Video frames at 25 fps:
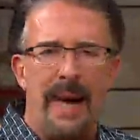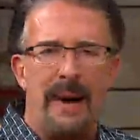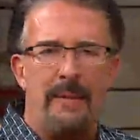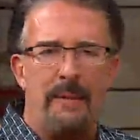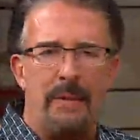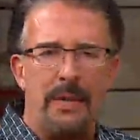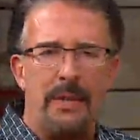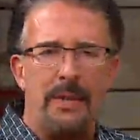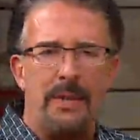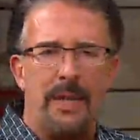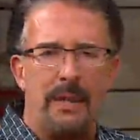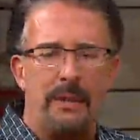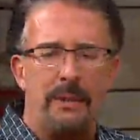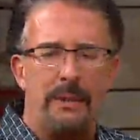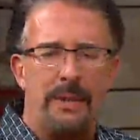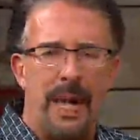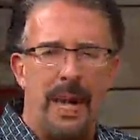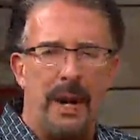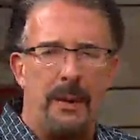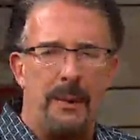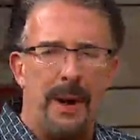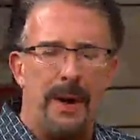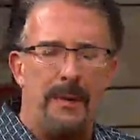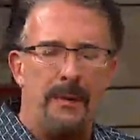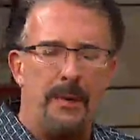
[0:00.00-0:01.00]
every single
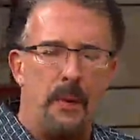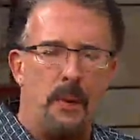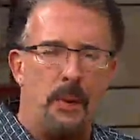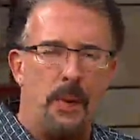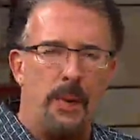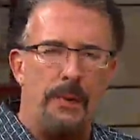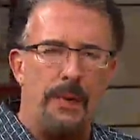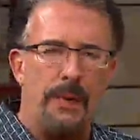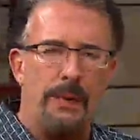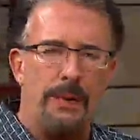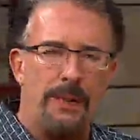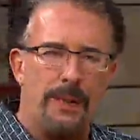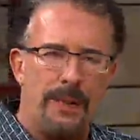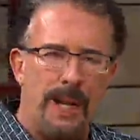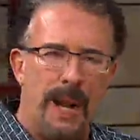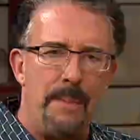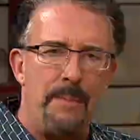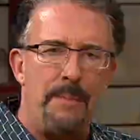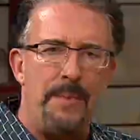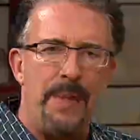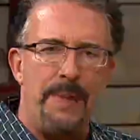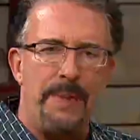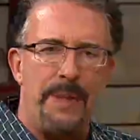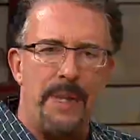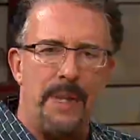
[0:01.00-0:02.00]
day around the world. There's
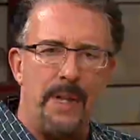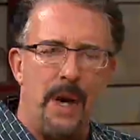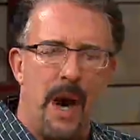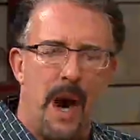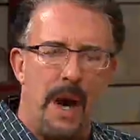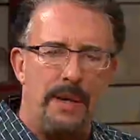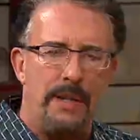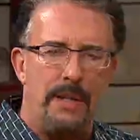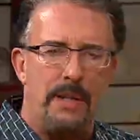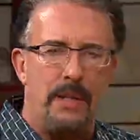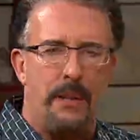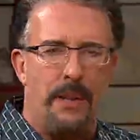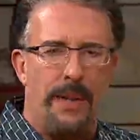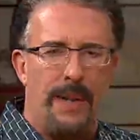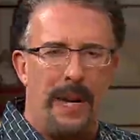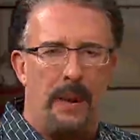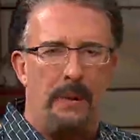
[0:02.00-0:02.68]
something that God is doing.